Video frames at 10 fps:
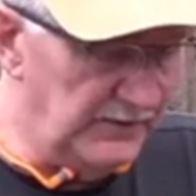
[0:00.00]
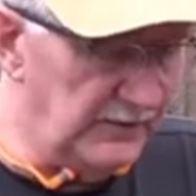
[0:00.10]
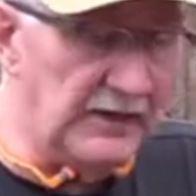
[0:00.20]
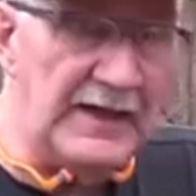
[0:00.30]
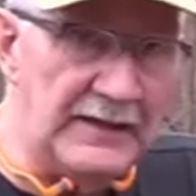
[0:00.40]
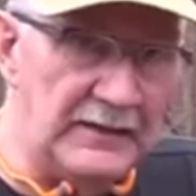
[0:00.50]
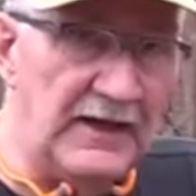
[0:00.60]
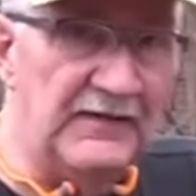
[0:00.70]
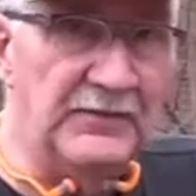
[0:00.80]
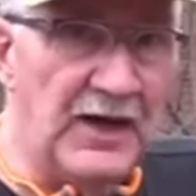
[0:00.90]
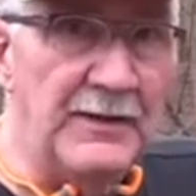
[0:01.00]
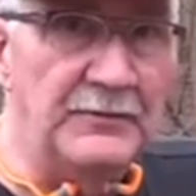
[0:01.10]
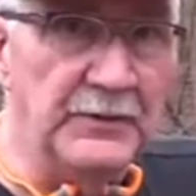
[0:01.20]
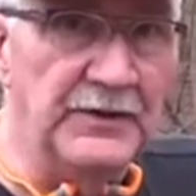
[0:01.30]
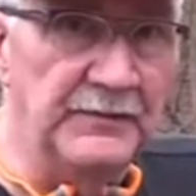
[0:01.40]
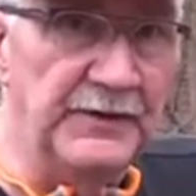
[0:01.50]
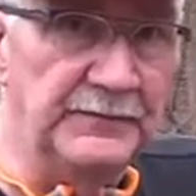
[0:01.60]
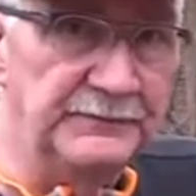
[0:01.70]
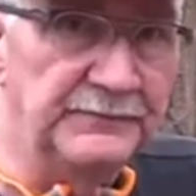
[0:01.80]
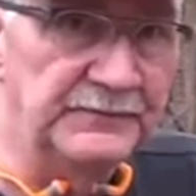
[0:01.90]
You can have problems with them, though.